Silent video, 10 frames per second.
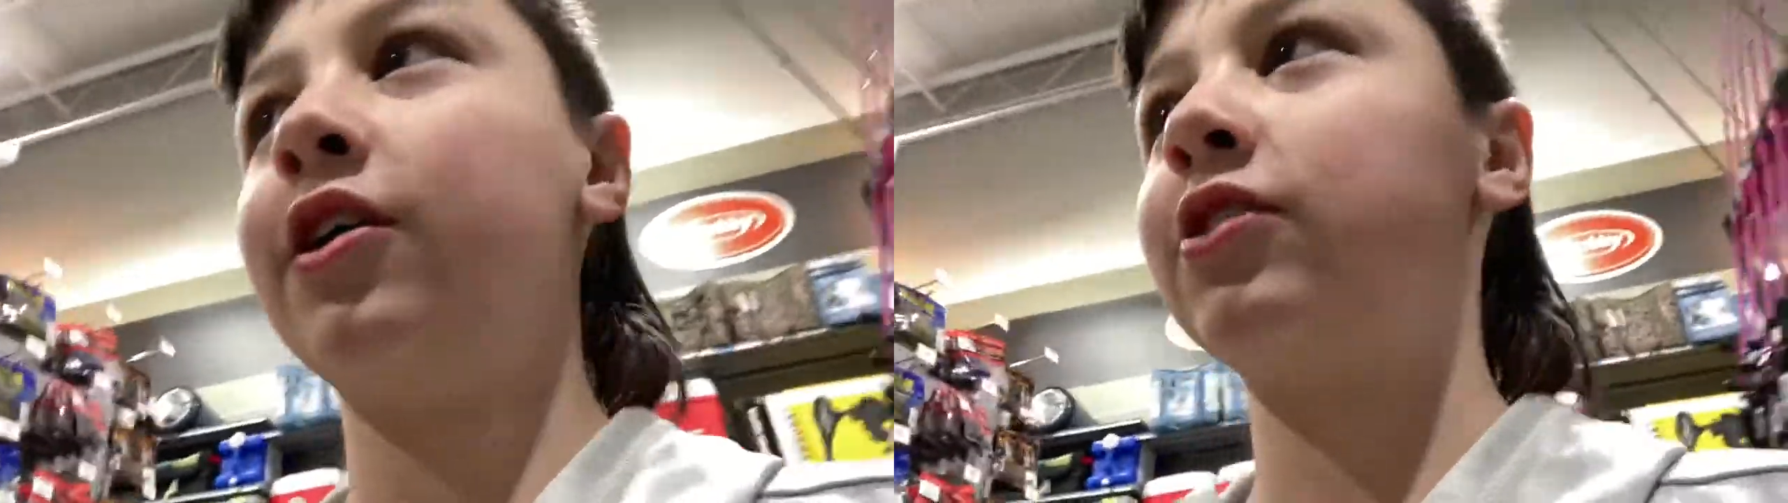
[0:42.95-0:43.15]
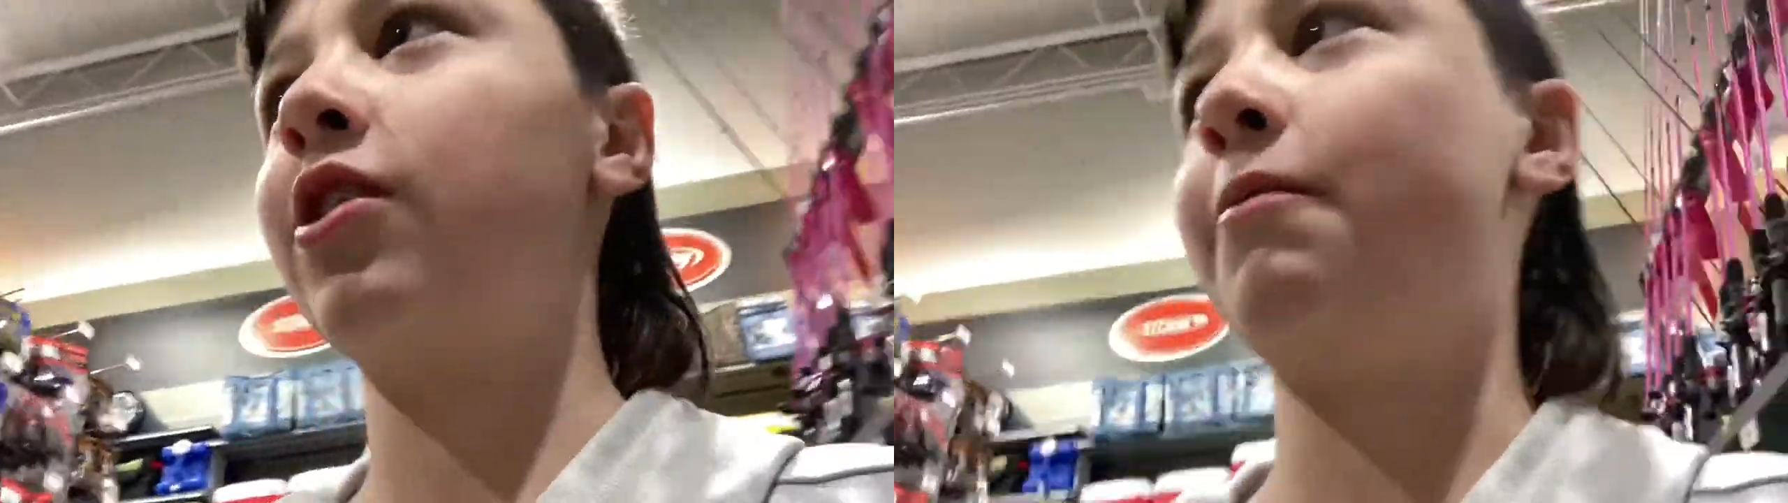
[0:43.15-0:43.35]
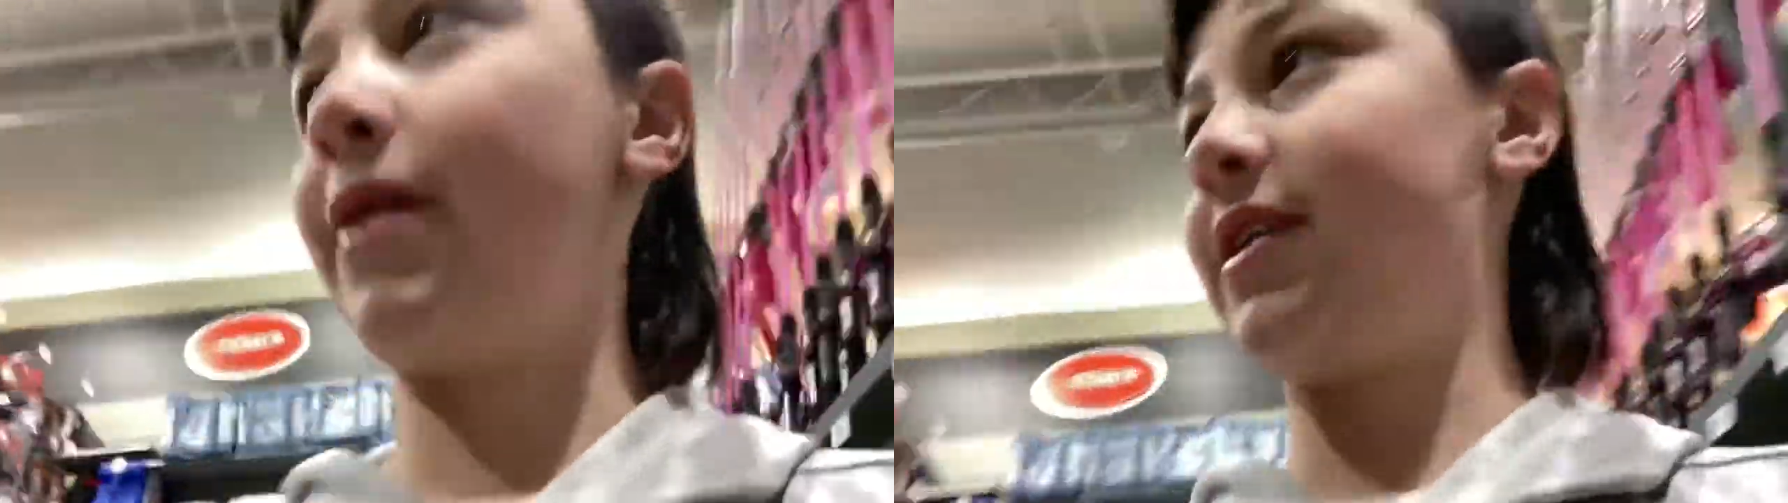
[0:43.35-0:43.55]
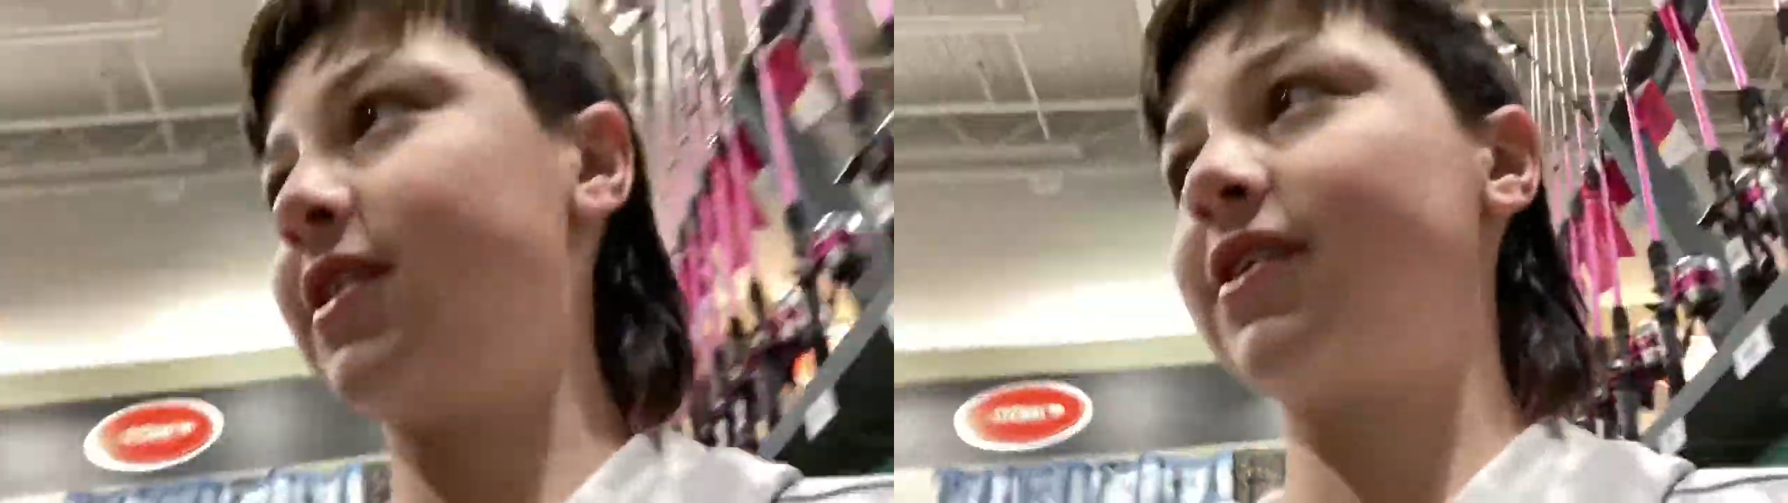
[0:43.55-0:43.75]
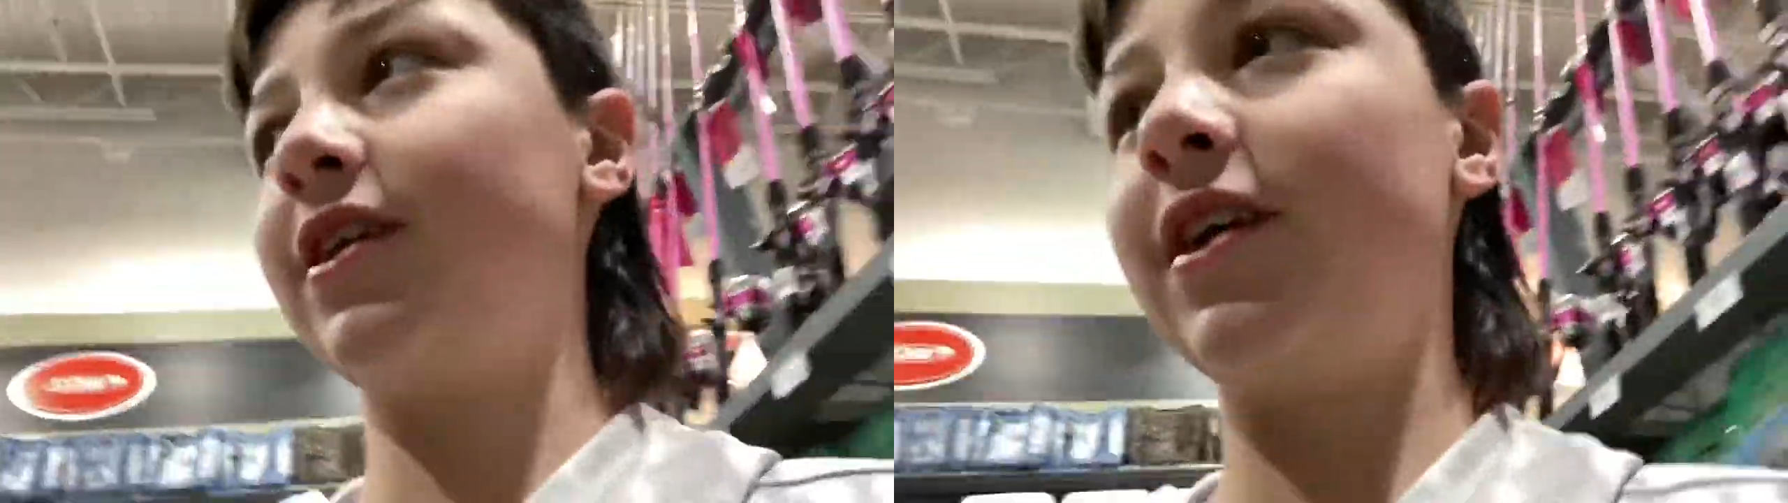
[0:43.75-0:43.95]
So
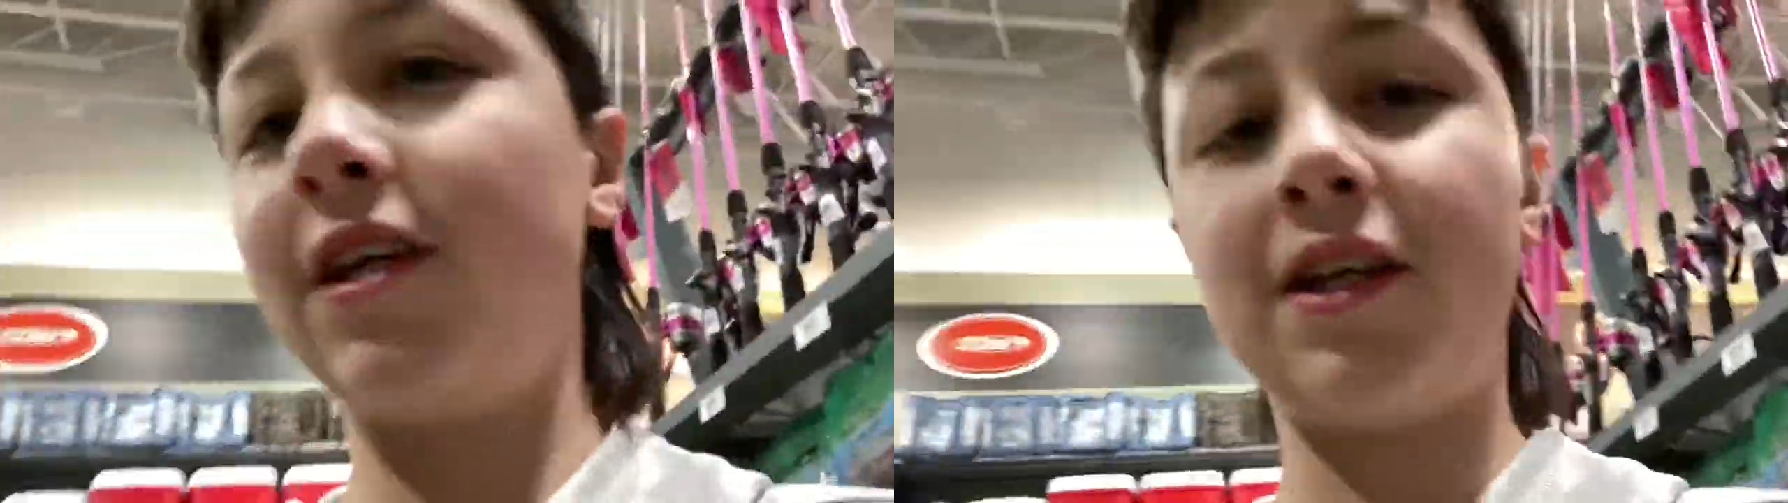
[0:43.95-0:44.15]
basically,